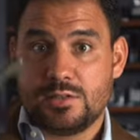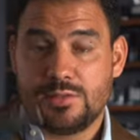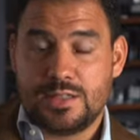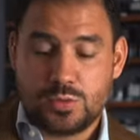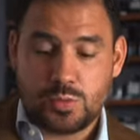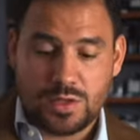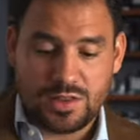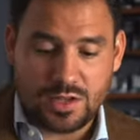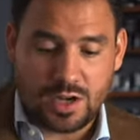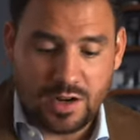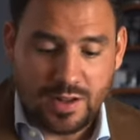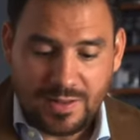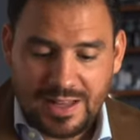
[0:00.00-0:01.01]
of this one
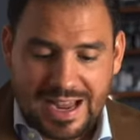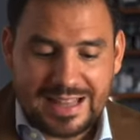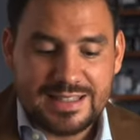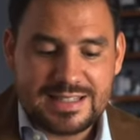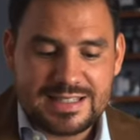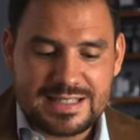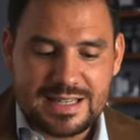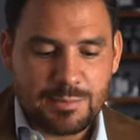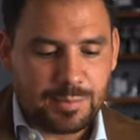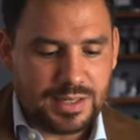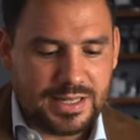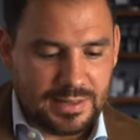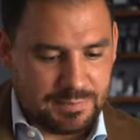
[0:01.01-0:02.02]
done. And it's
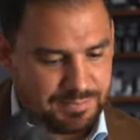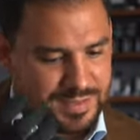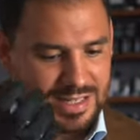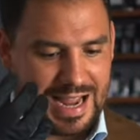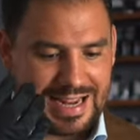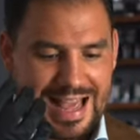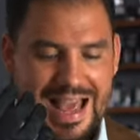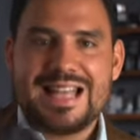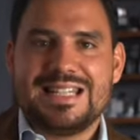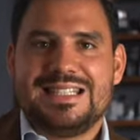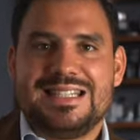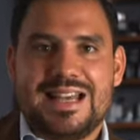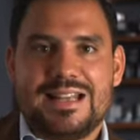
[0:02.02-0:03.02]
simply like
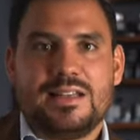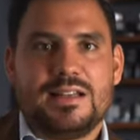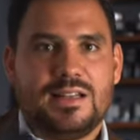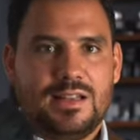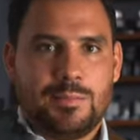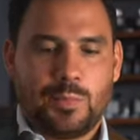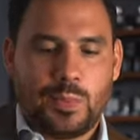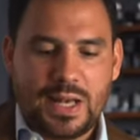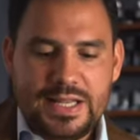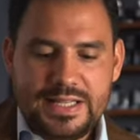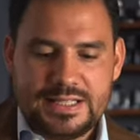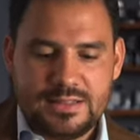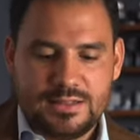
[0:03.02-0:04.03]
aesthetically
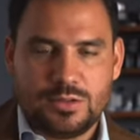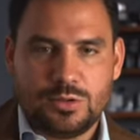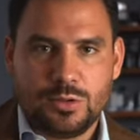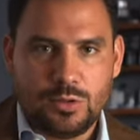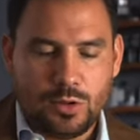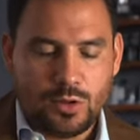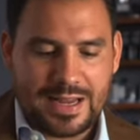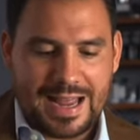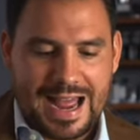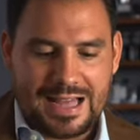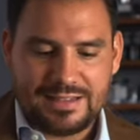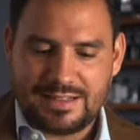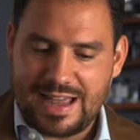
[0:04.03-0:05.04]
pleasant to look
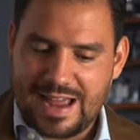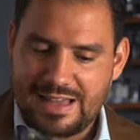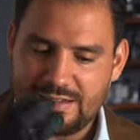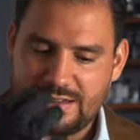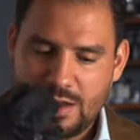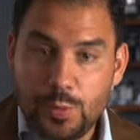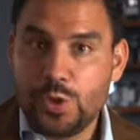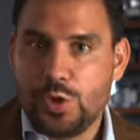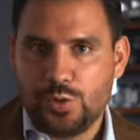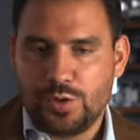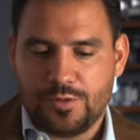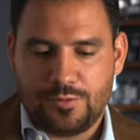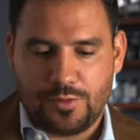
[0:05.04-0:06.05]
at and
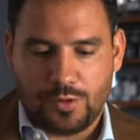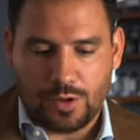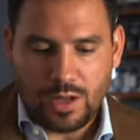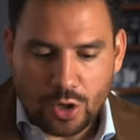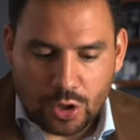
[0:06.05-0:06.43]
beautiful.